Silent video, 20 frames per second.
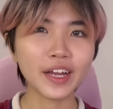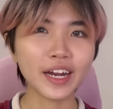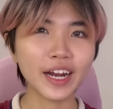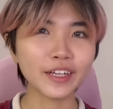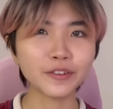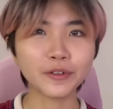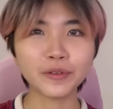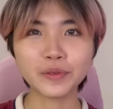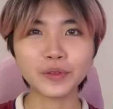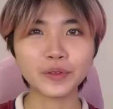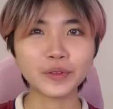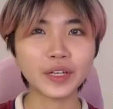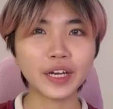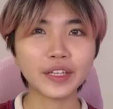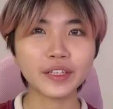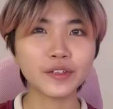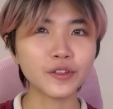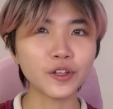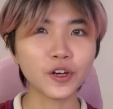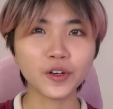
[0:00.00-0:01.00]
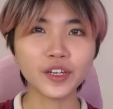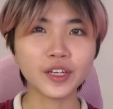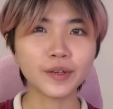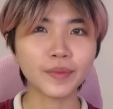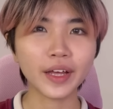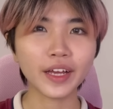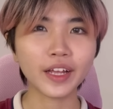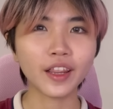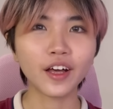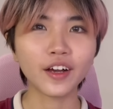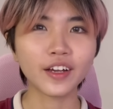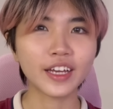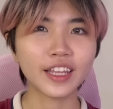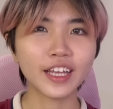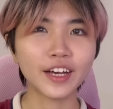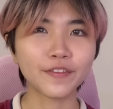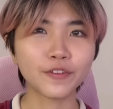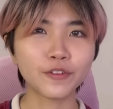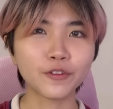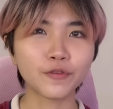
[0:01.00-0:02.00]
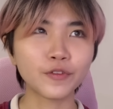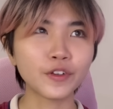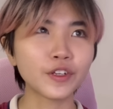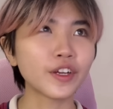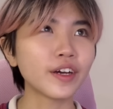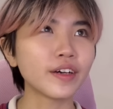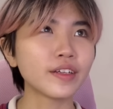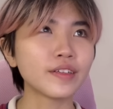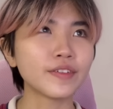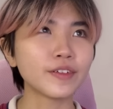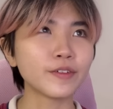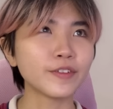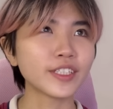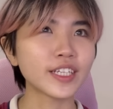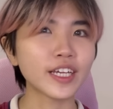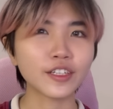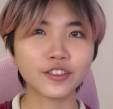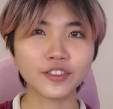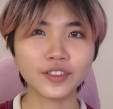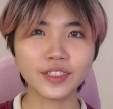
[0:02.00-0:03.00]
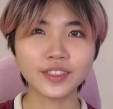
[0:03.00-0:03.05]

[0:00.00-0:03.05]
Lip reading: I didn't know him like long enough to figure out if he was actually